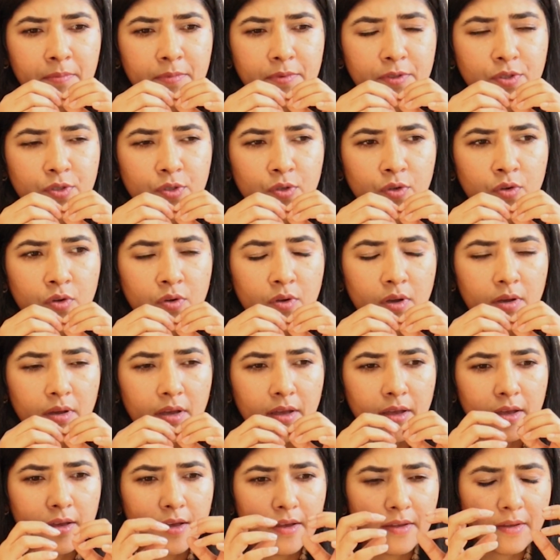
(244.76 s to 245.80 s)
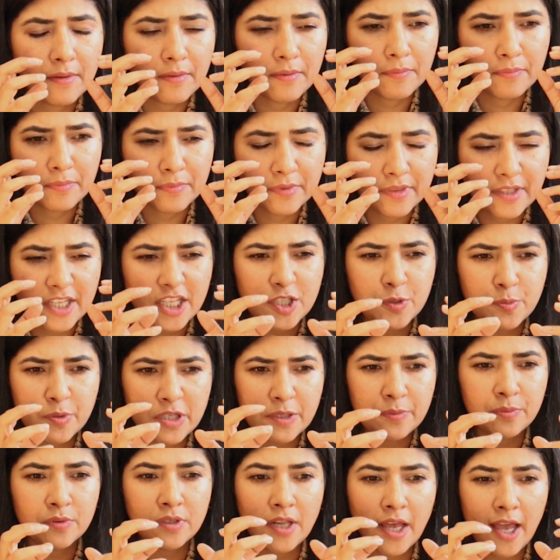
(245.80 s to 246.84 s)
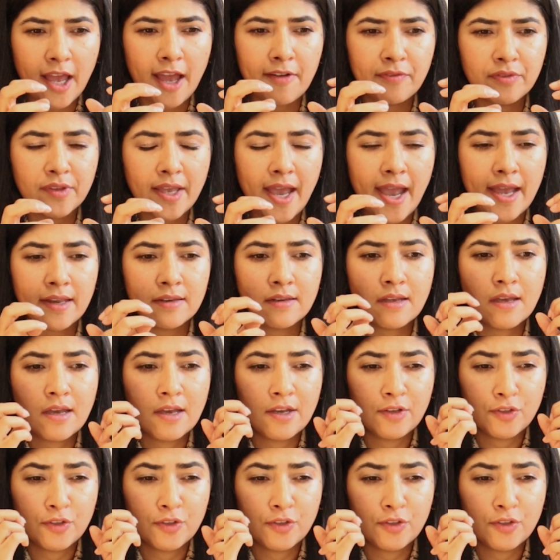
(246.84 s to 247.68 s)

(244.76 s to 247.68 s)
So these people have that